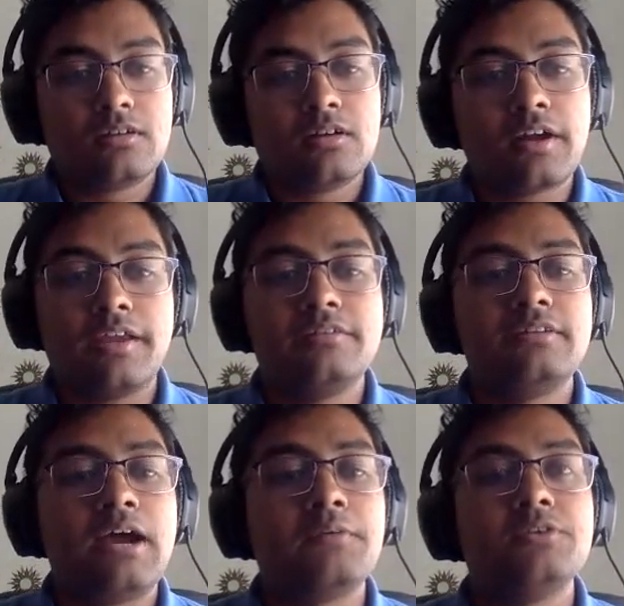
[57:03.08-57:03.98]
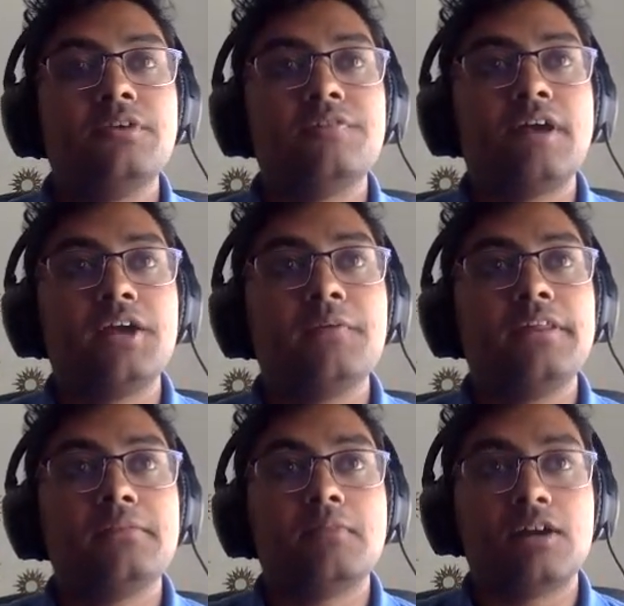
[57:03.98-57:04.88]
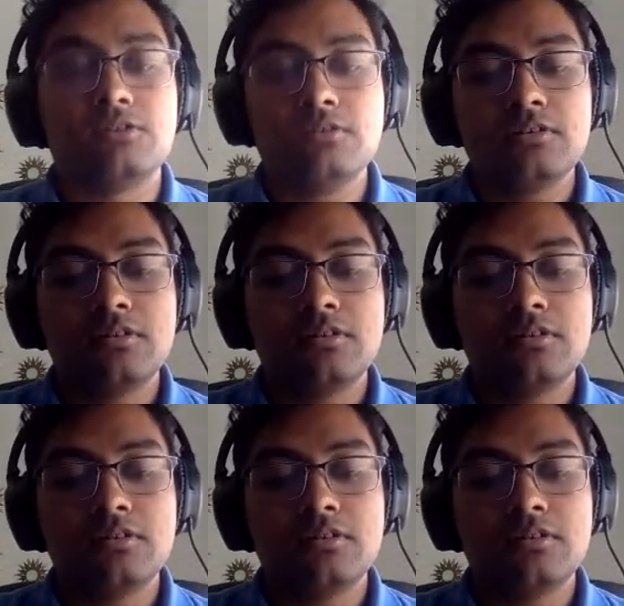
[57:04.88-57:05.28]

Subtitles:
Okay, now we do evaluate the model.